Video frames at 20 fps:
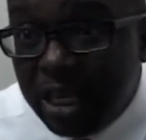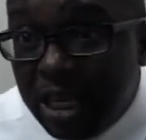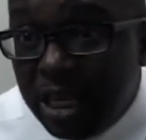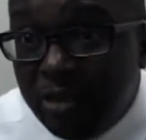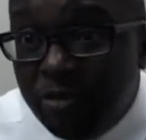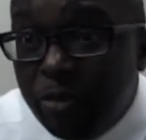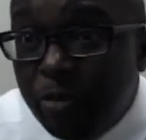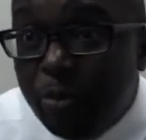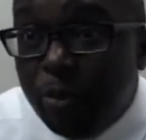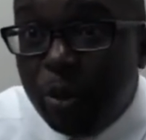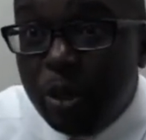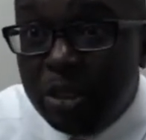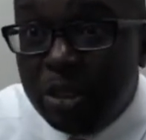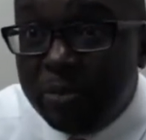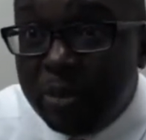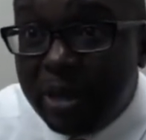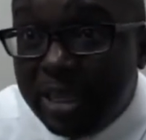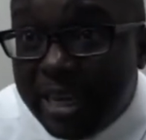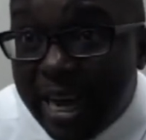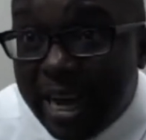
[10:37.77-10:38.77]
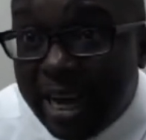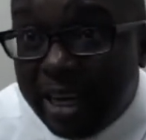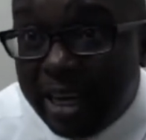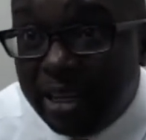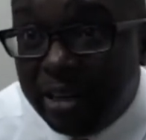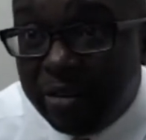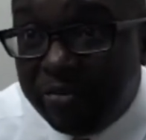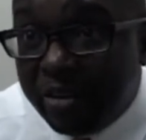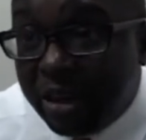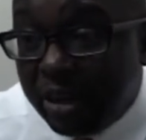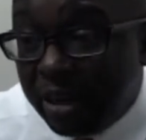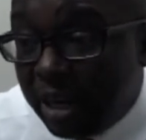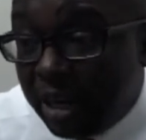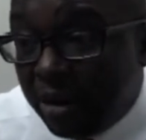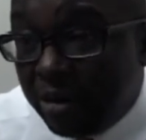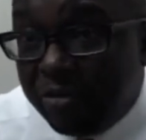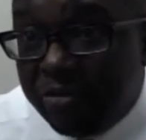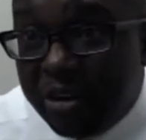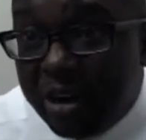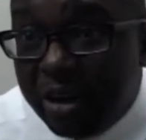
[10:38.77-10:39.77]
If a policeman die in a
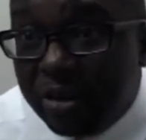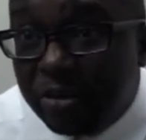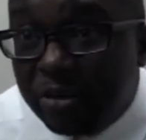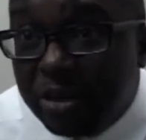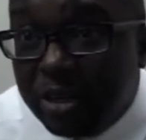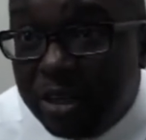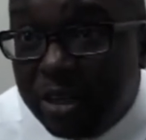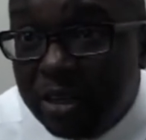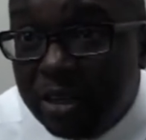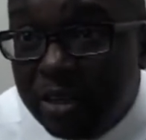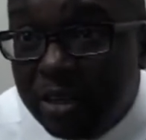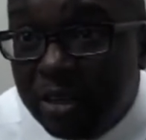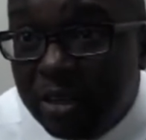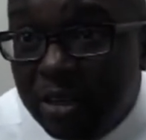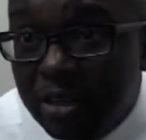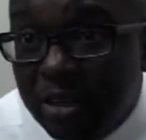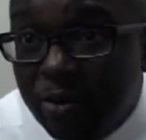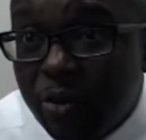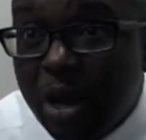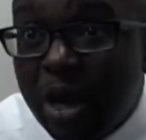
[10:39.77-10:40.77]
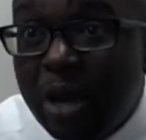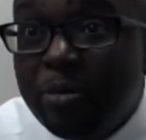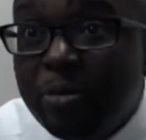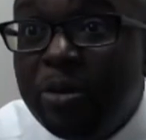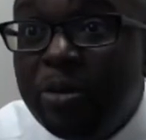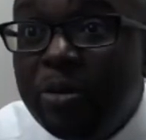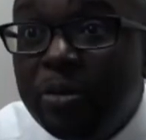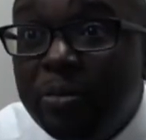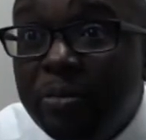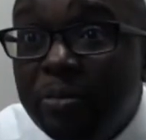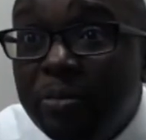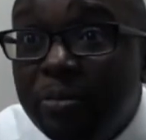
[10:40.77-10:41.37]
line of fire today, what happened to him?